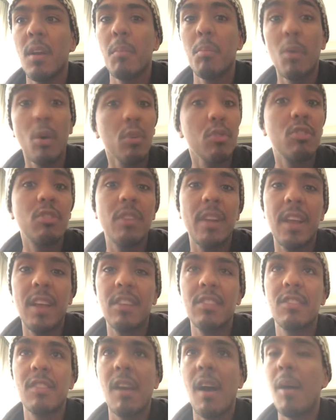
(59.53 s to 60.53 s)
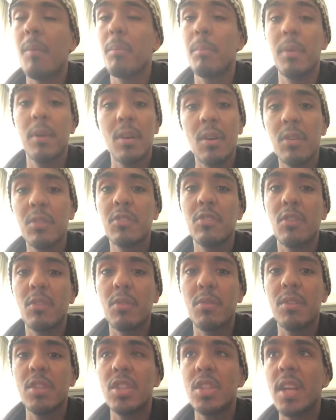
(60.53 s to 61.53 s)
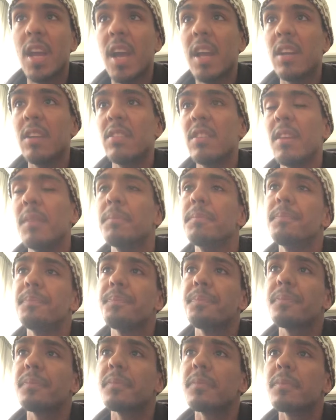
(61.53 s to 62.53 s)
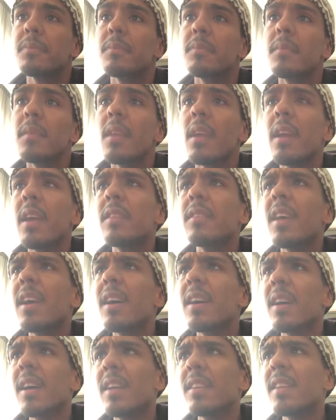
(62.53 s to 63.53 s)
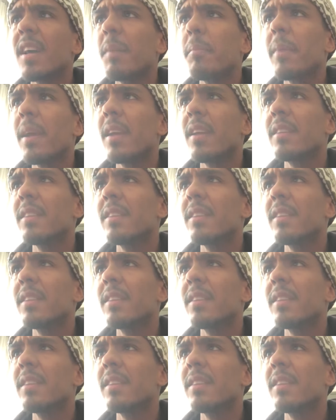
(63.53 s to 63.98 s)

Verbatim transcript: mostly Islam, but also Christianity. And that and that may,